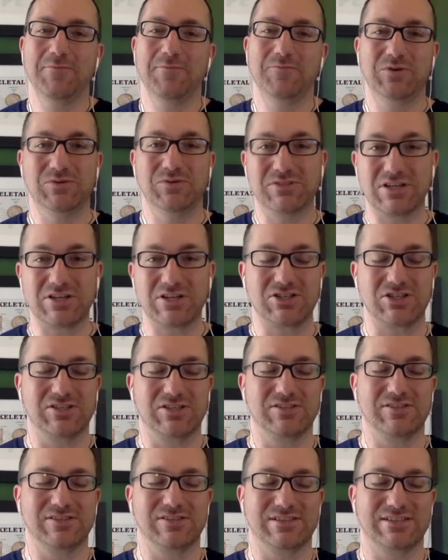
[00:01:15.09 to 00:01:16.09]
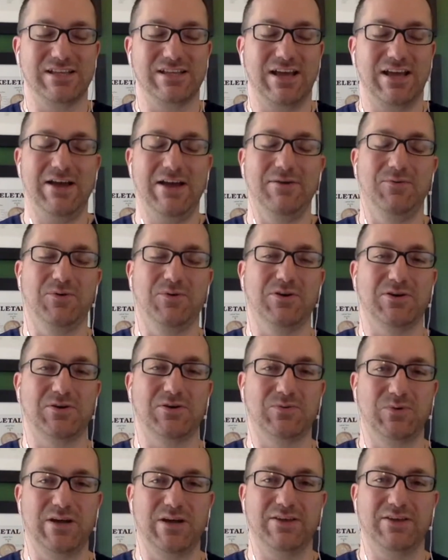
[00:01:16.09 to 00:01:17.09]
musicians. I work
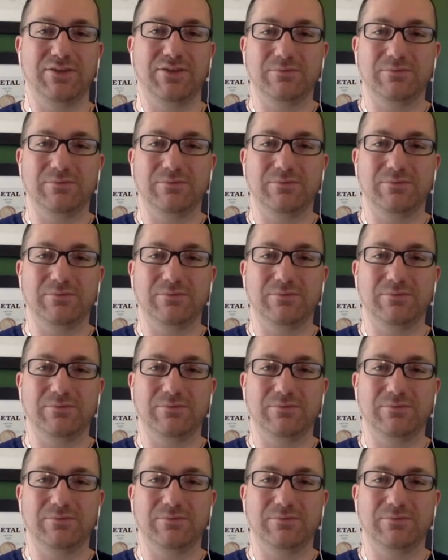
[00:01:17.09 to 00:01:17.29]
with